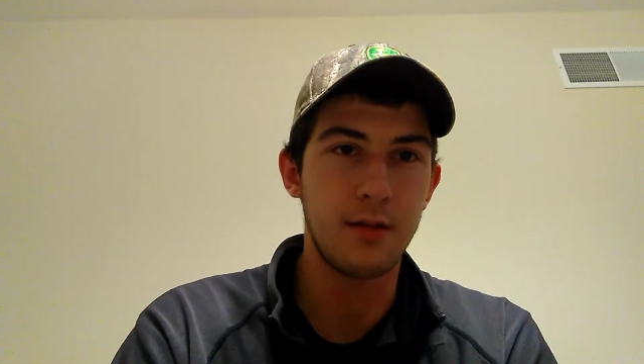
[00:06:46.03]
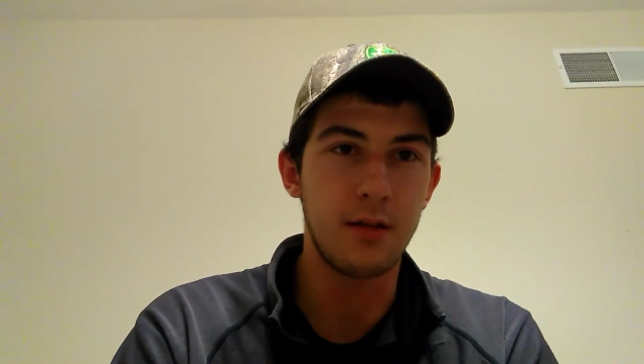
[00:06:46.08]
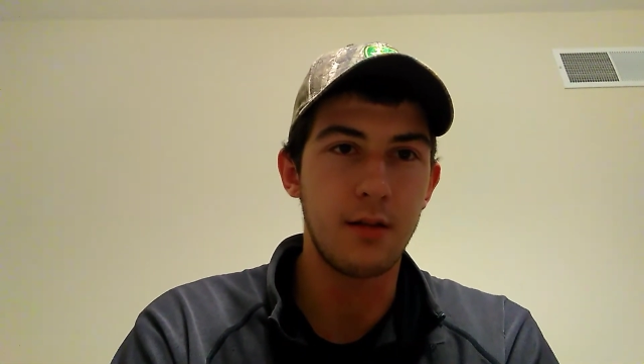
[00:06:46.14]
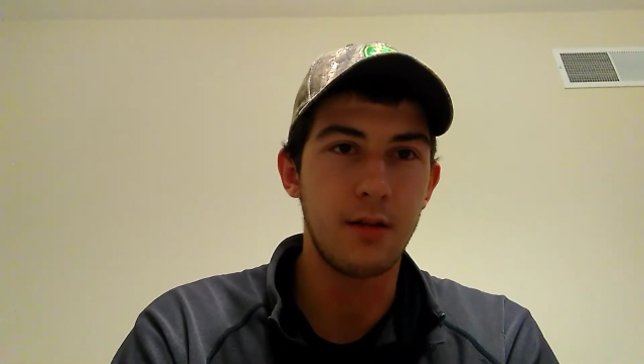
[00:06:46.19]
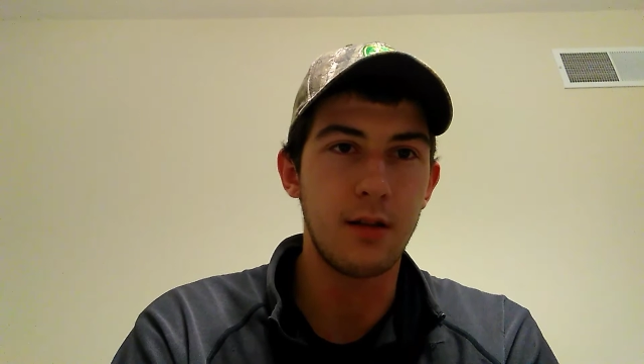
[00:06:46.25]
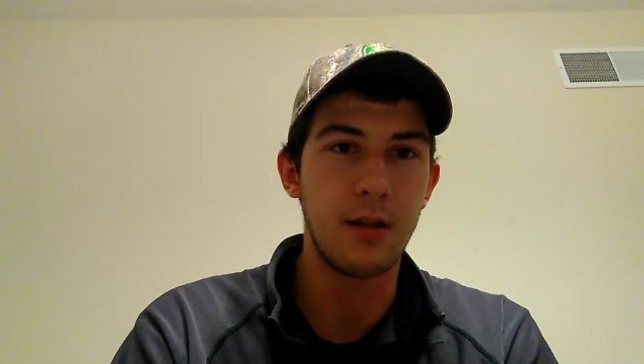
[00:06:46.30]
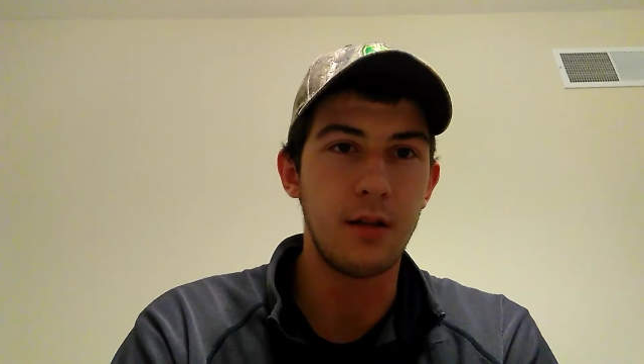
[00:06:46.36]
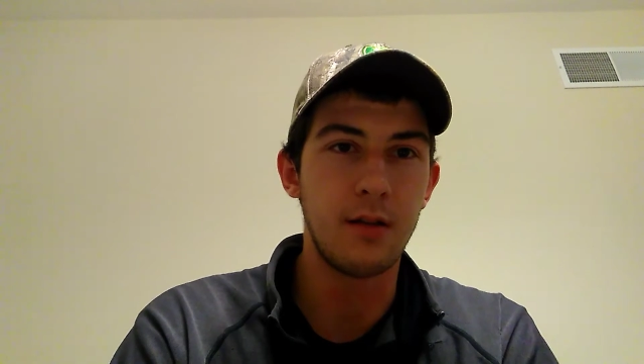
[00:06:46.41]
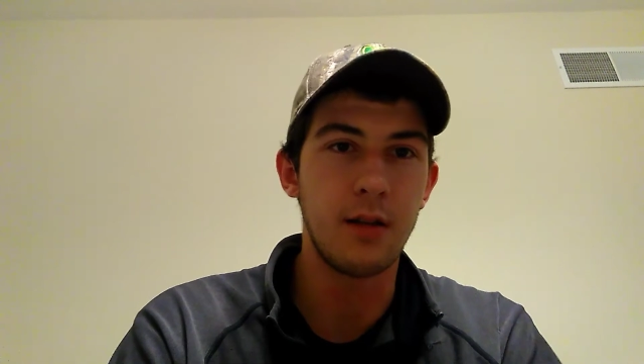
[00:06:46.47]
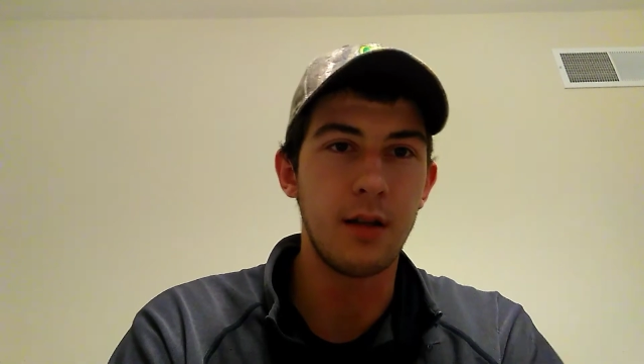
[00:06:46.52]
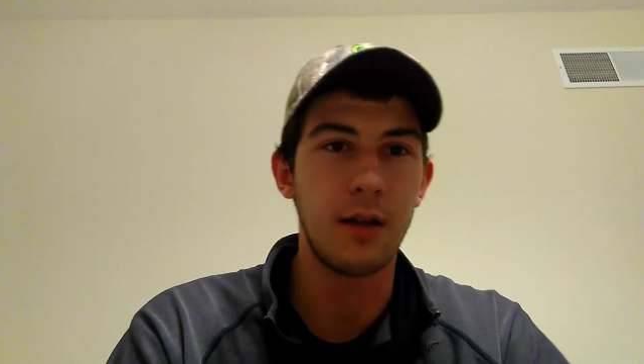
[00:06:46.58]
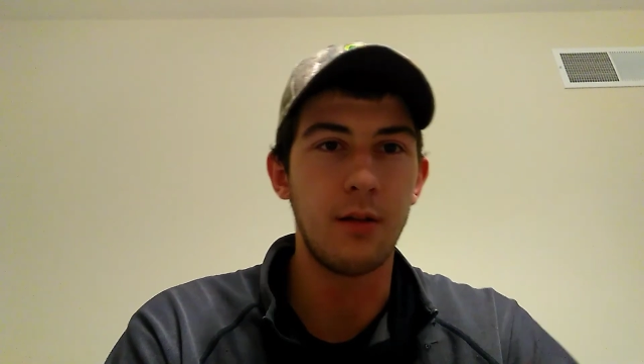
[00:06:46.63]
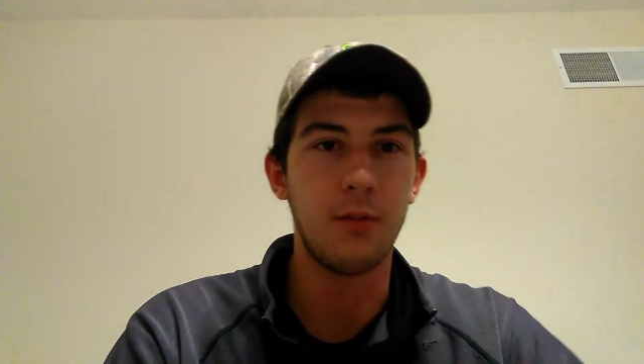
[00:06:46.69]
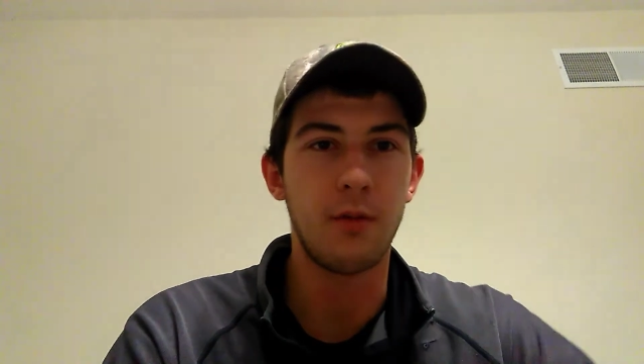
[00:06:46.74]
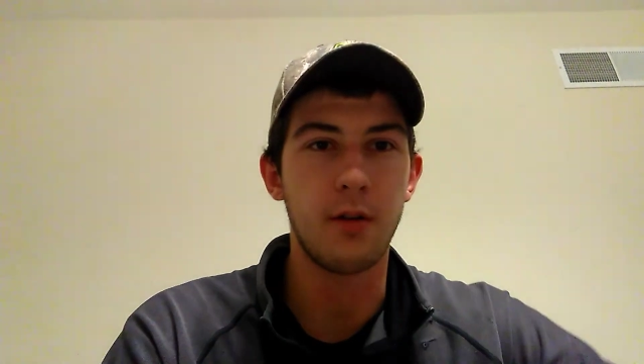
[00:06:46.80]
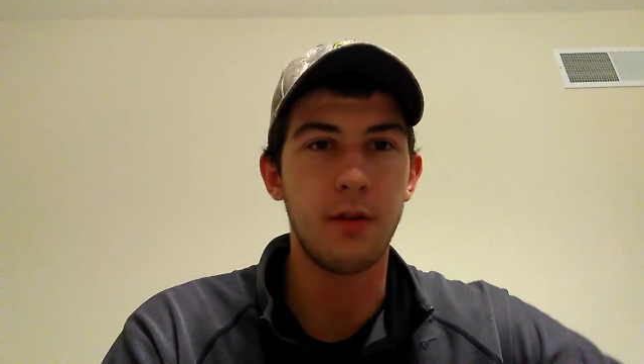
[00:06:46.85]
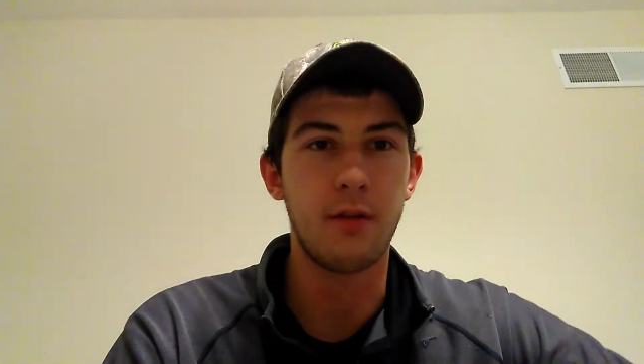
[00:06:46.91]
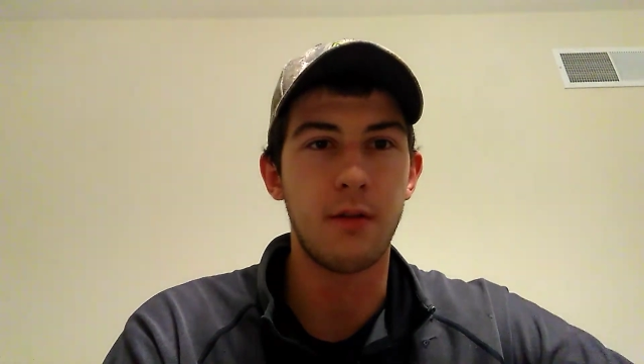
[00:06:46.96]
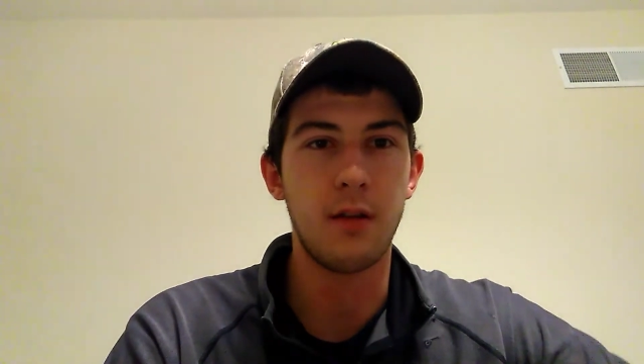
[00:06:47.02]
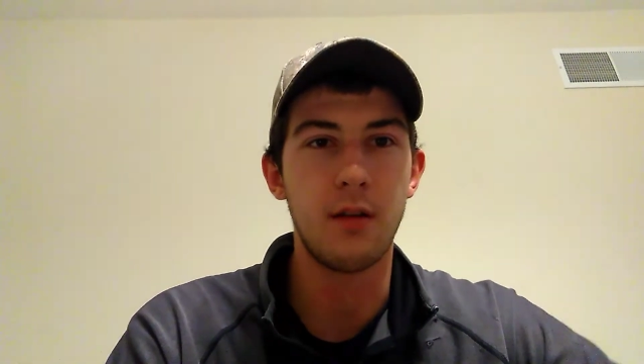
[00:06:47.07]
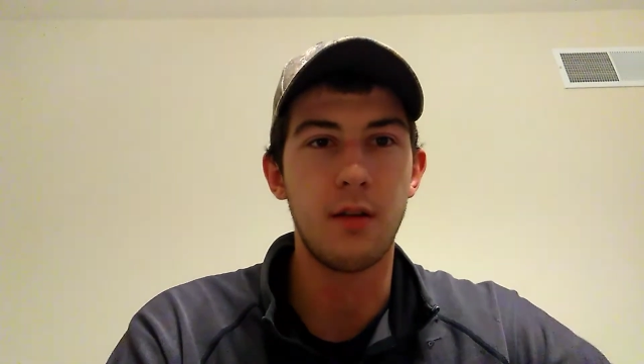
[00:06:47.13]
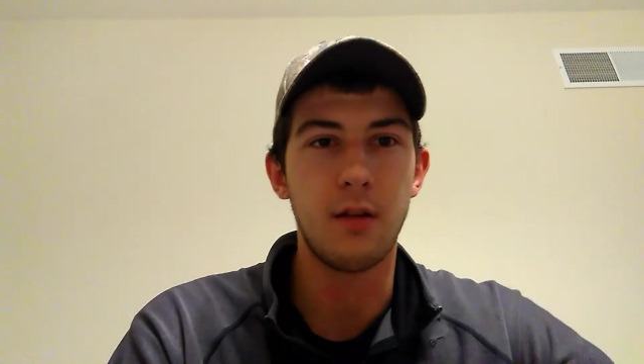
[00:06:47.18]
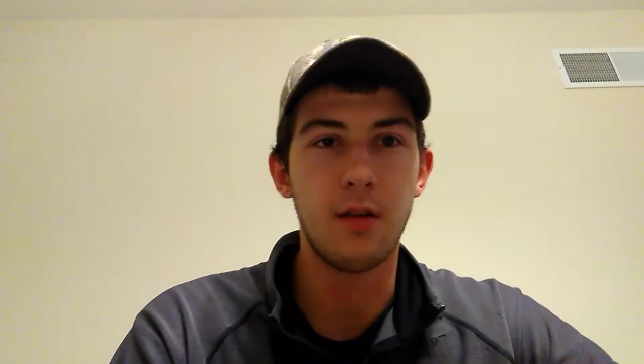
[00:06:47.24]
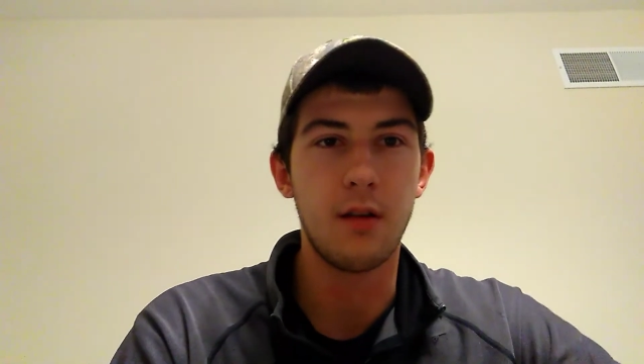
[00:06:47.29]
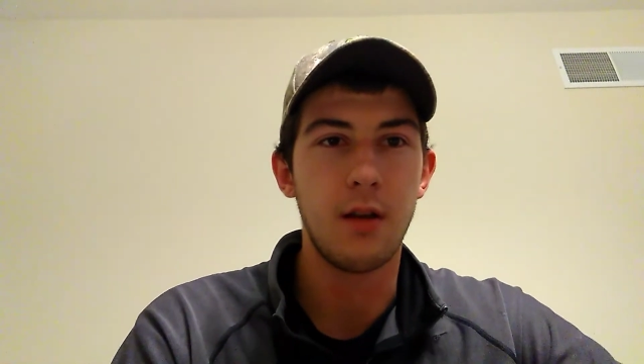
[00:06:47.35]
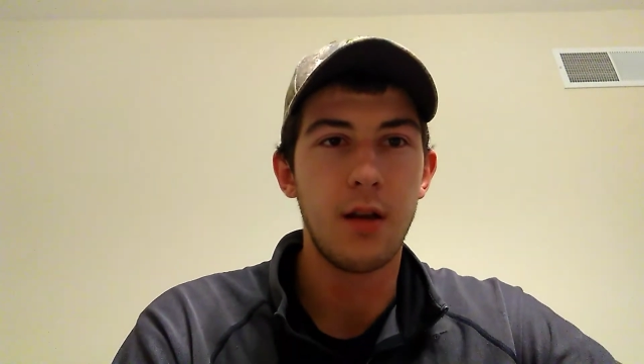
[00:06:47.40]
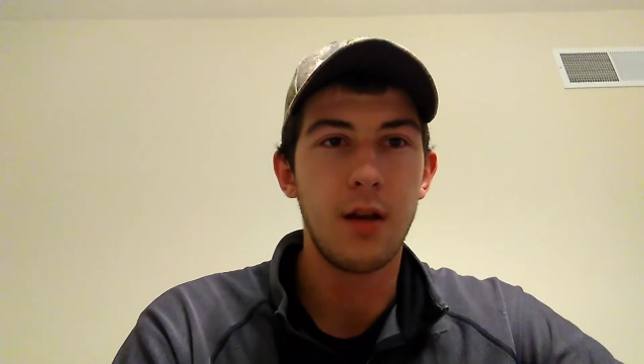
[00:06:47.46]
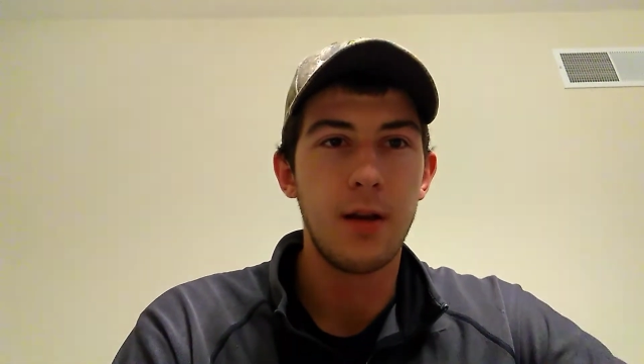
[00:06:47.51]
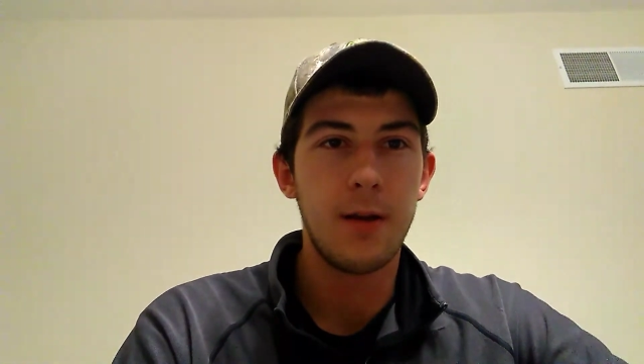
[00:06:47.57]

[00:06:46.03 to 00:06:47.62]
since he said he wants it to.